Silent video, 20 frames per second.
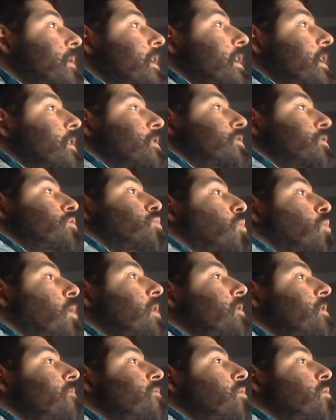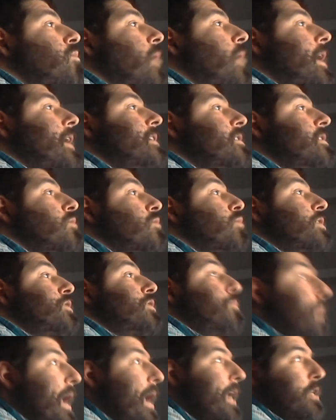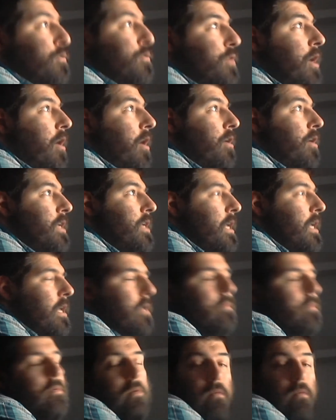is one of the ways in which patriarchy